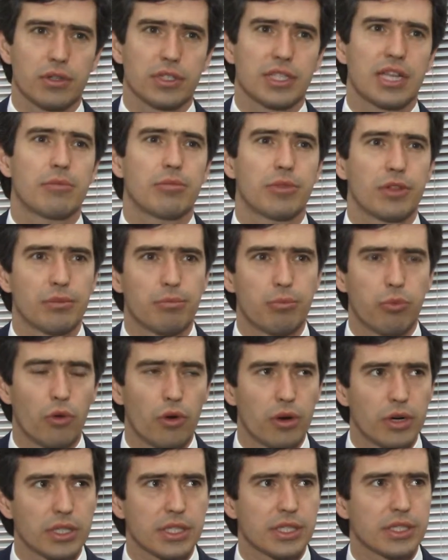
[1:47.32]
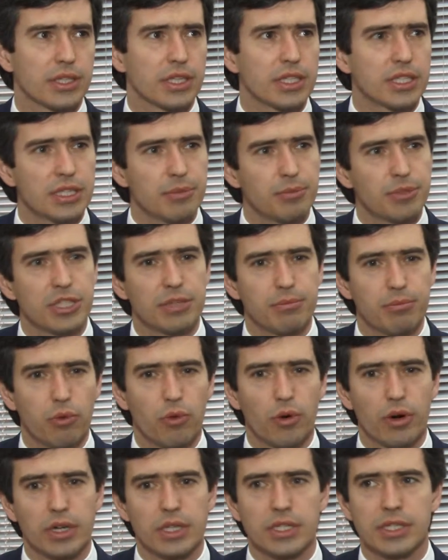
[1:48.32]
example, the ports, the deep sea
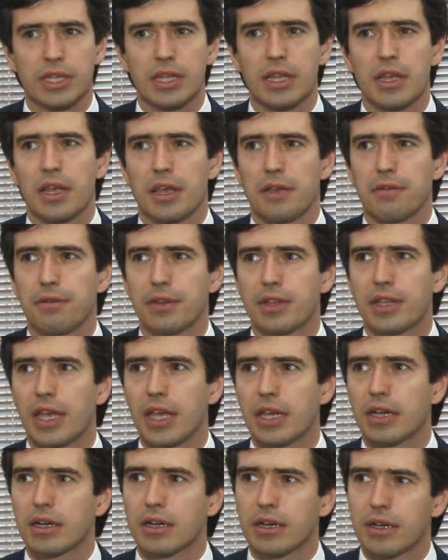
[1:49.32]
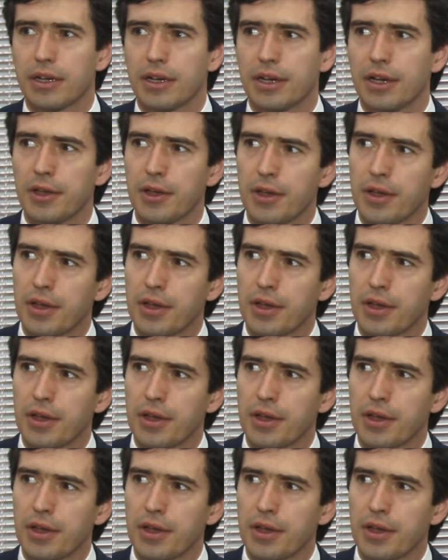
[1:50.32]
ports, if we take the